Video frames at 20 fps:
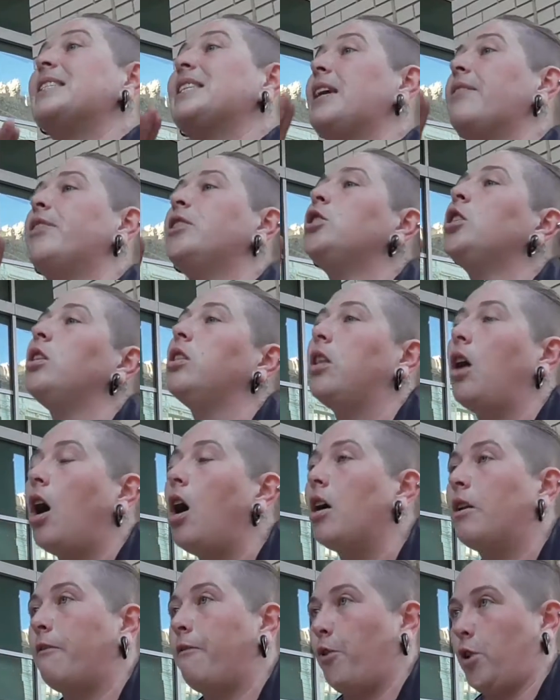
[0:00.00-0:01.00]
is given to
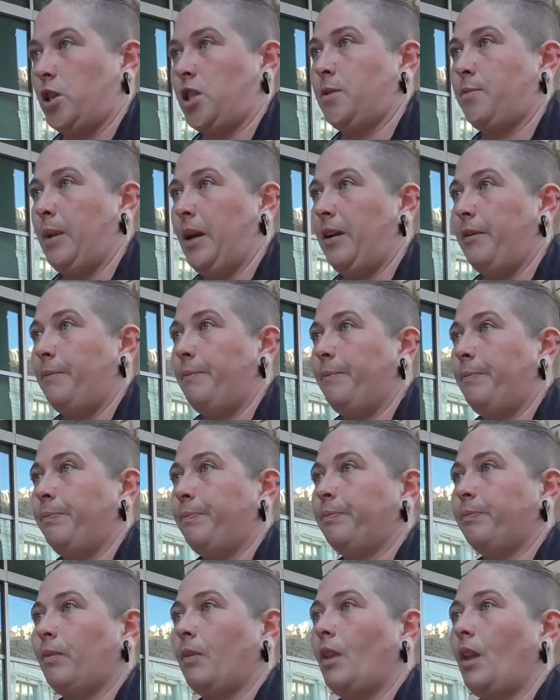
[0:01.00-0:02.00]
law enforcement.
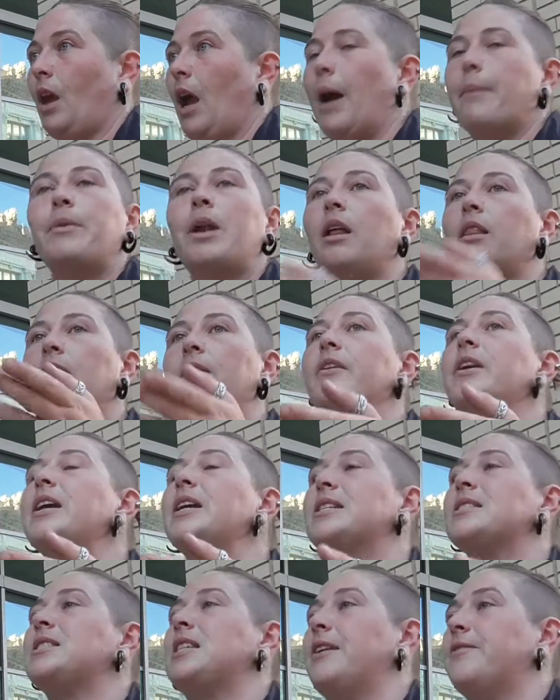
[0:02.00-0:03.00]
I'm not
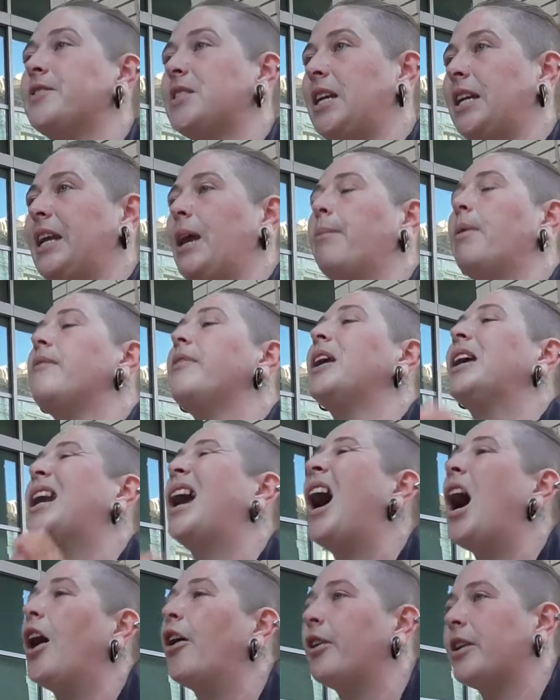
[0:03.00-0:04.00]
living in a safe city. I'm living in
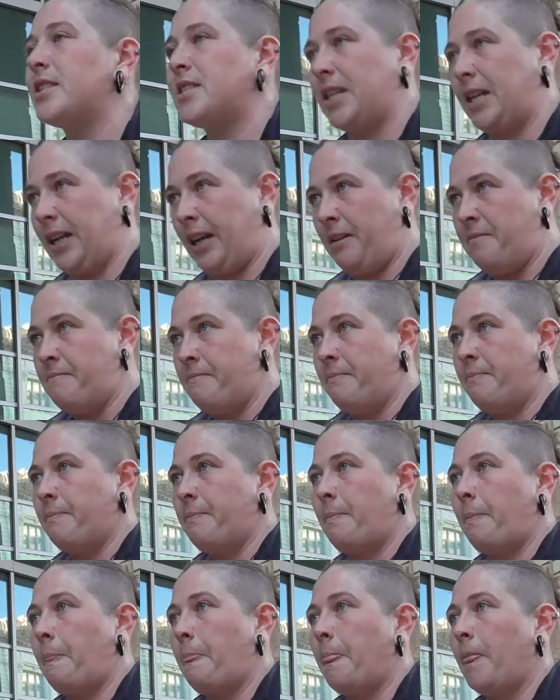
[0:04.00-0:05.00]
a hungry city.
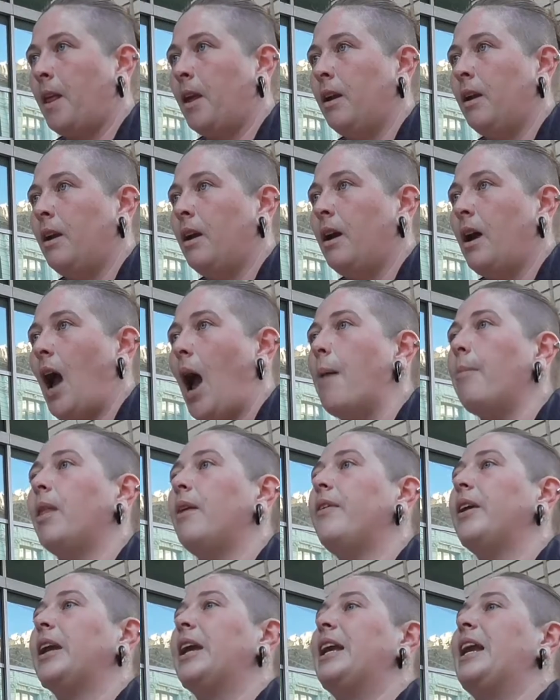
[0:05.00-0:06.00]
I'm
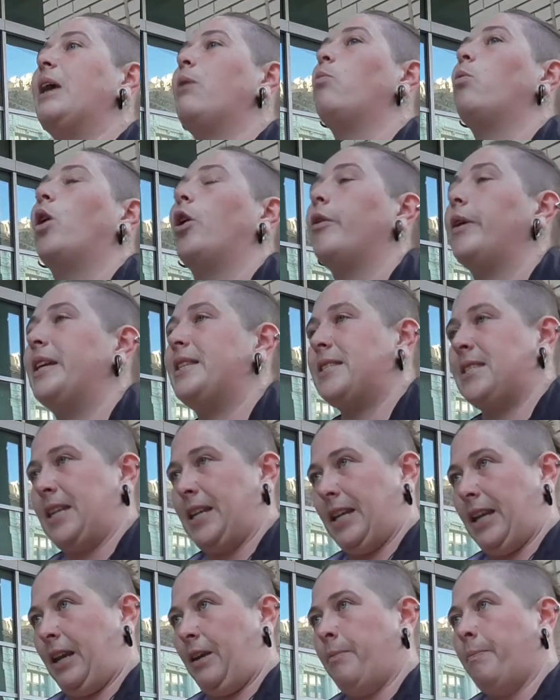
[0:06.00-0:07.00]
living in a worried
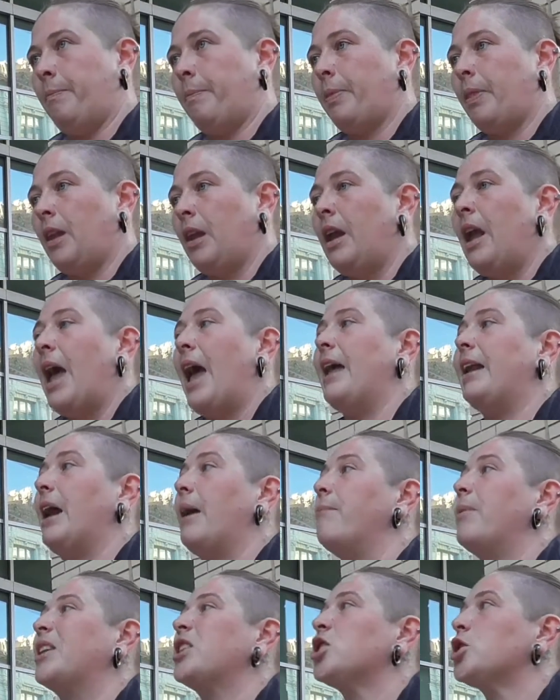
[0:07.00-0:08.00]
city. And
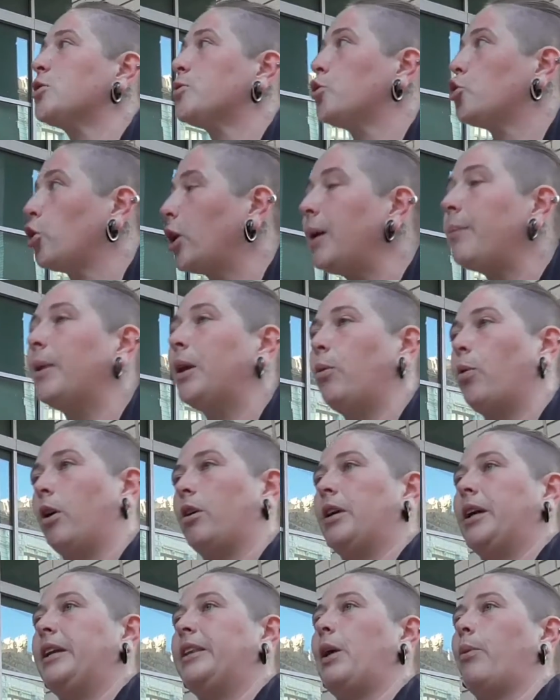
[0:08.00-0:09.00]
I'm extremely
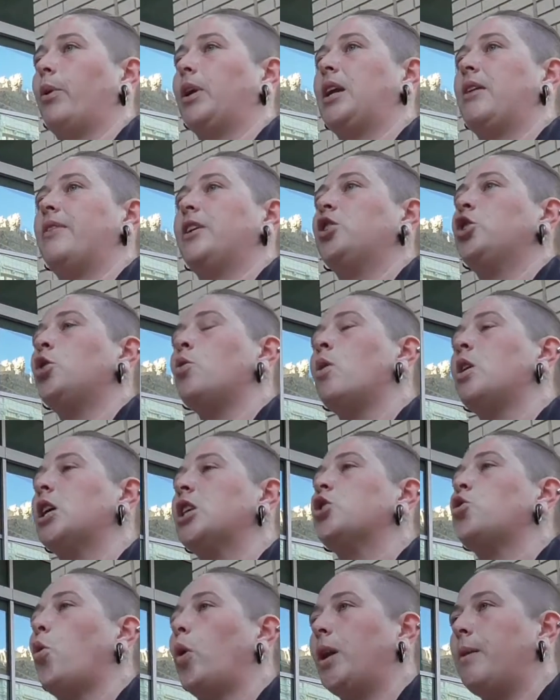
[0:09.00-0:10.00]
worried that we're giving
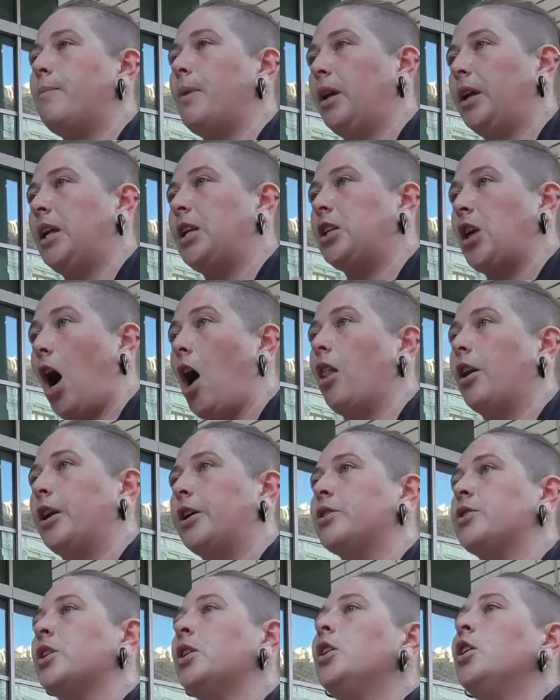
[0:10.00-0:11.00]
$220 million
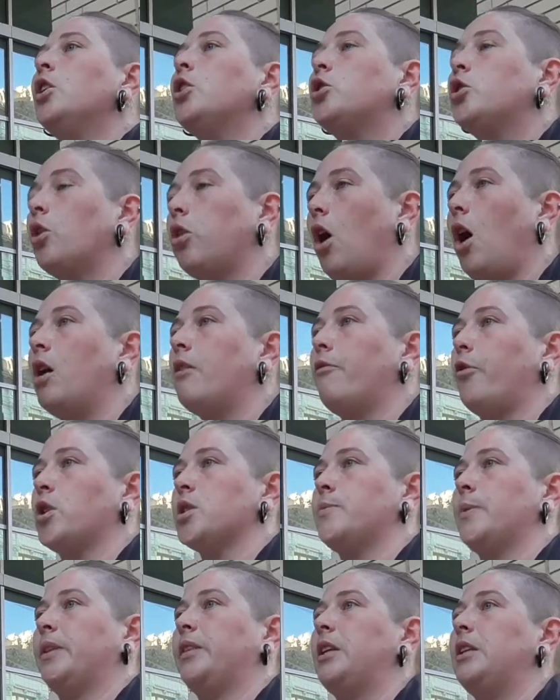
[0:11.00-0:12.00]
to law
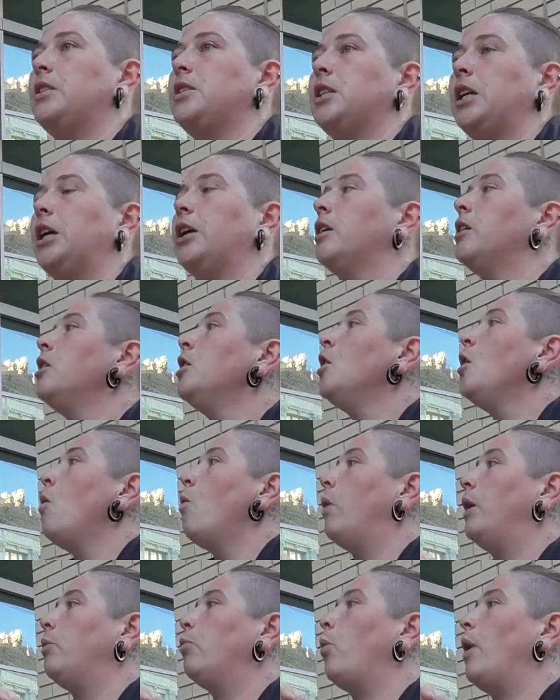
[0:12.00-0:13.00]
enforcement this year
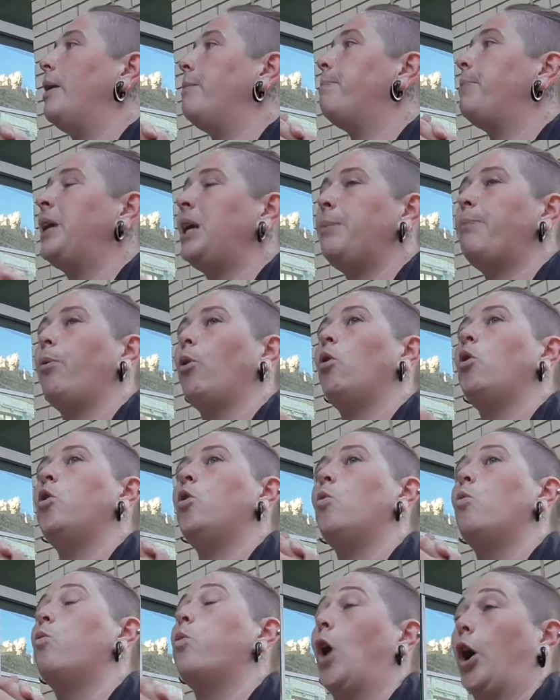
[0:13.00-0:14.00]
when, when people
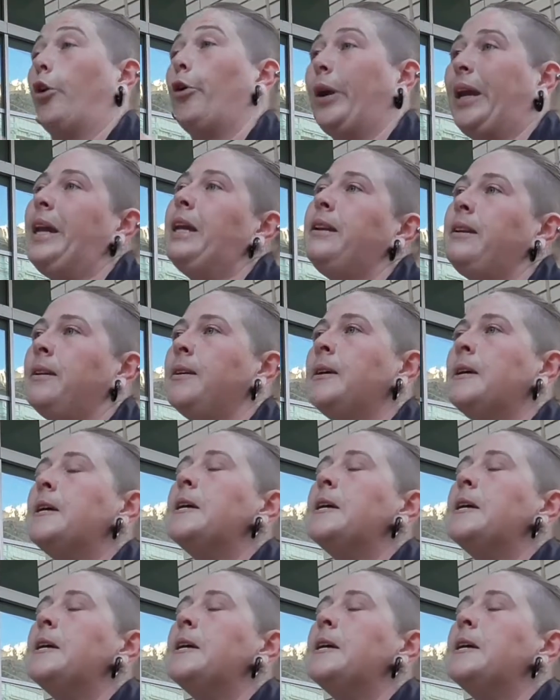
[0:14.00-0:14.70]
who worried